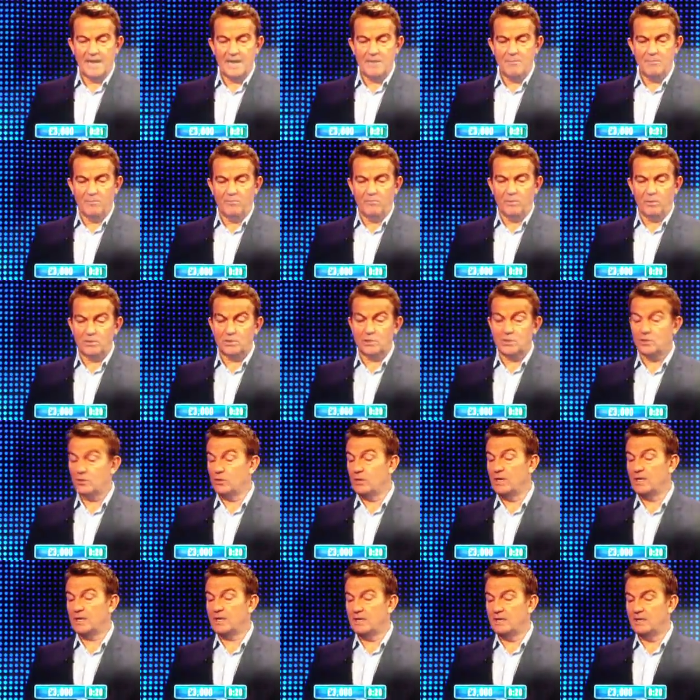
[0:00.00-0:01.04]
of what
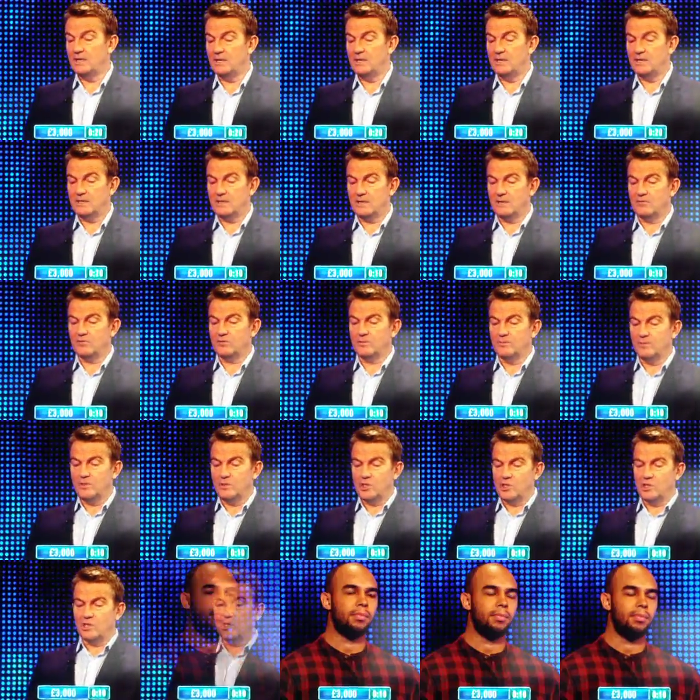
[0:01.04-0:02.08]
soya curd comes from the
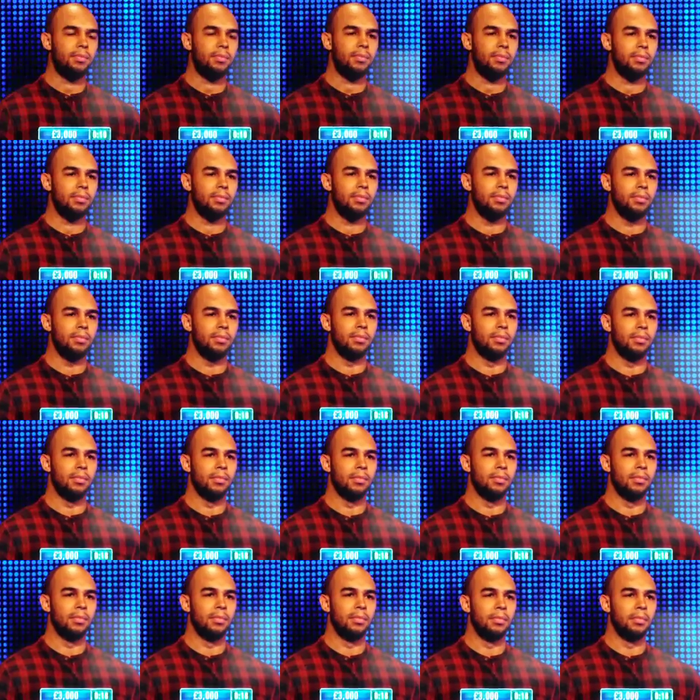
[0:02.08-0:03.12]
Chinese for rotten beans?